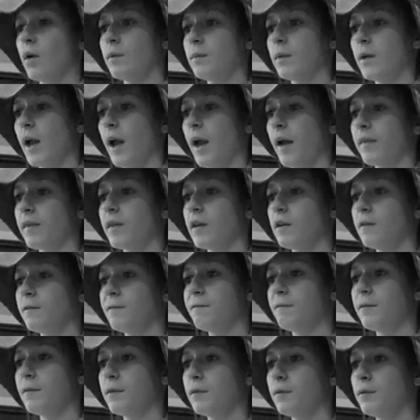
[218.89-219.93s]
When we had little
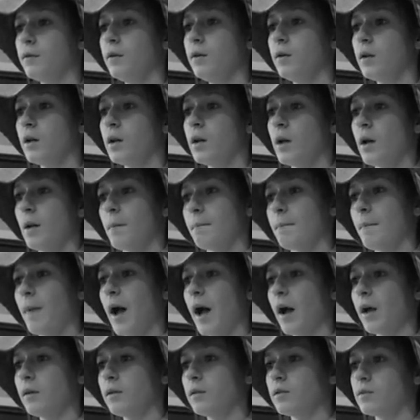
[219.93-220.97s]
food,
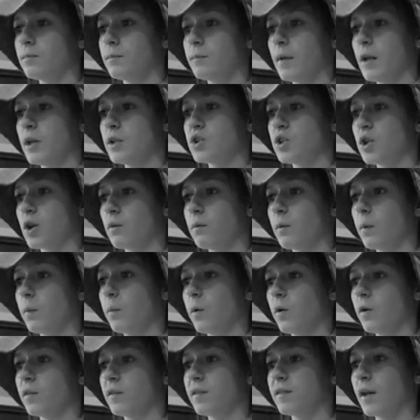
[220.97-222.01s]
Ma made sure we
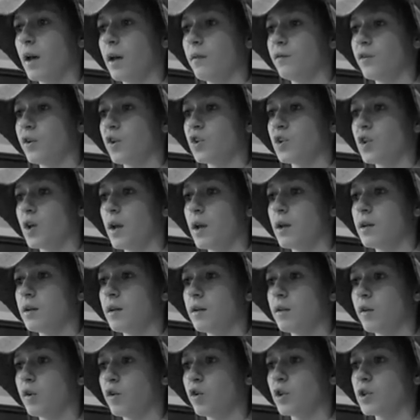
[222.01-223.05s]
weren't selfish and
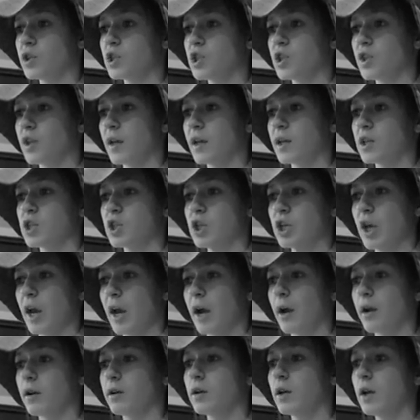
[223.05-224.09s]
did the Christian thing and
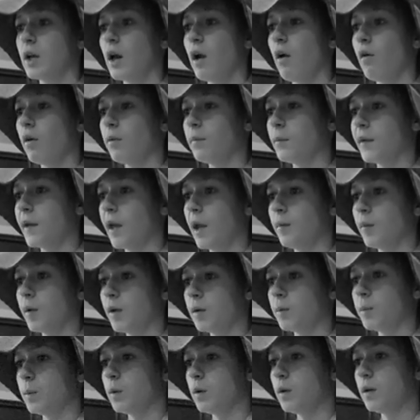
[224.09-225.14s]
shared. We became a
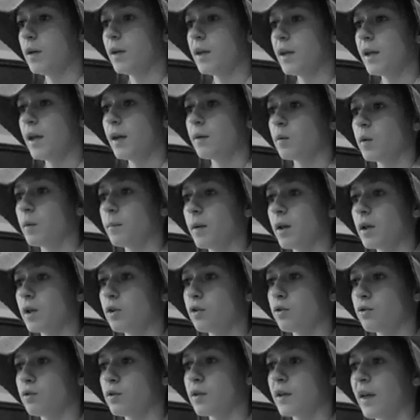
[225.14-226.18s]
community and we made
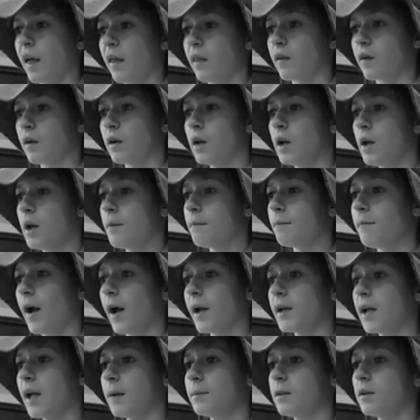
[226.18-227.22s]
it through together.
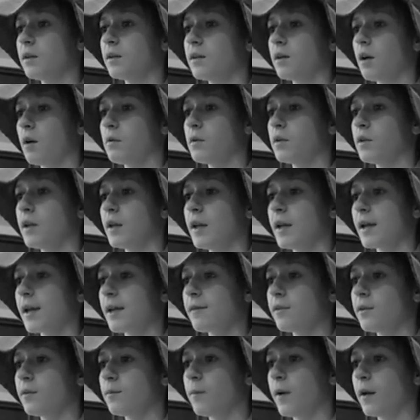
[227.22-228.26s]
Ma kept us going
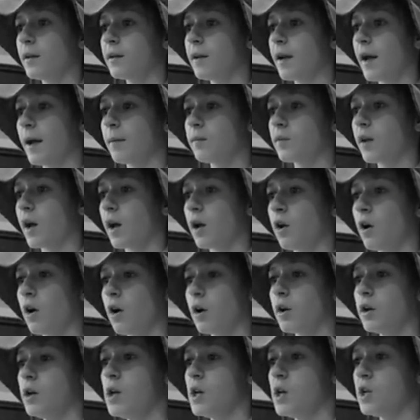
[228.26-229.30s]
even when times got
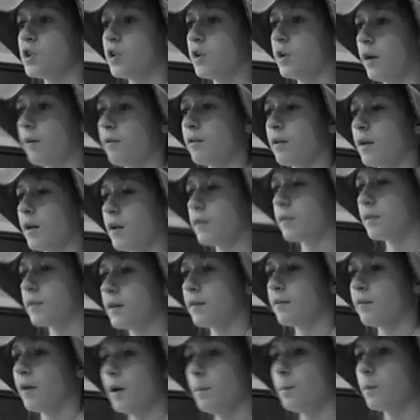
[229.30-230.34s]
hard. She never let us
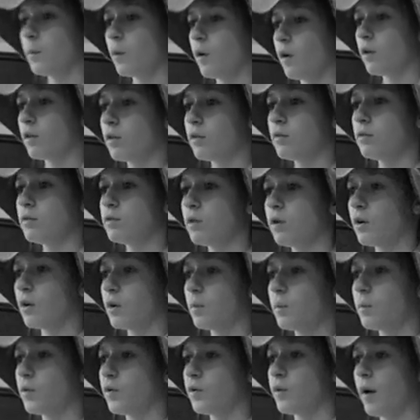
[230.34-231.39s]
give up or lose
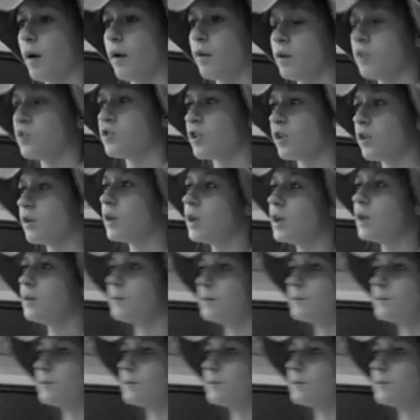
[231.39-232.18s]
hope throughout our journey.